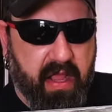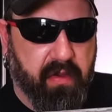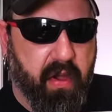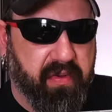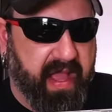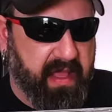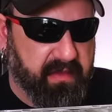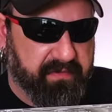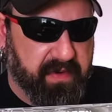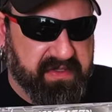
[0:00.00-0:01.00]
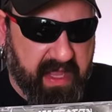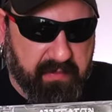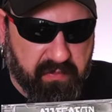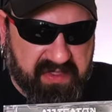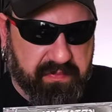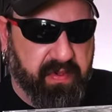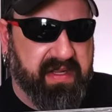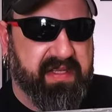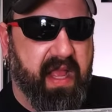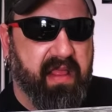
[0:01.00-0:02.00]
you know, okay, their first album was
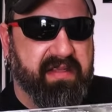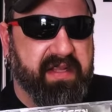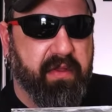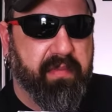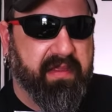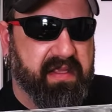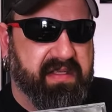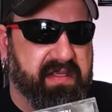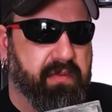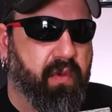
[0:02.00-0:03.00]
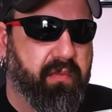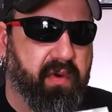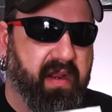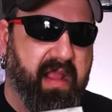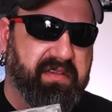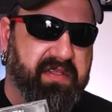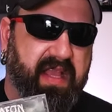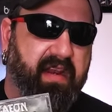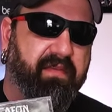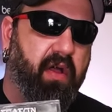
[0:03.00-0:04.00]
pretty solid too, but this is the one where it just
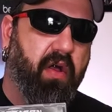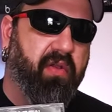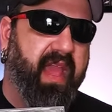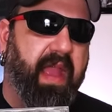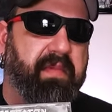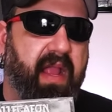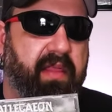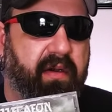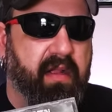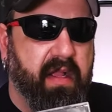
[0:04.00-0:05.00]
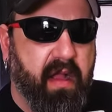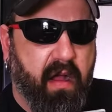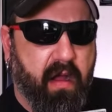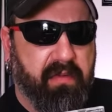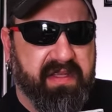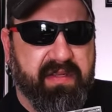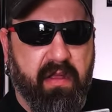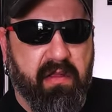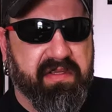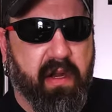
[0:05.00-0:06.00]
kind of all came together. All the
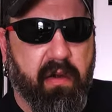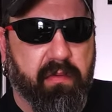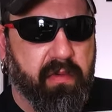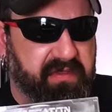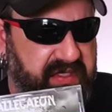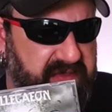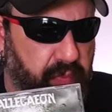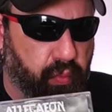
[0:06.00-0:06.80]
songs are just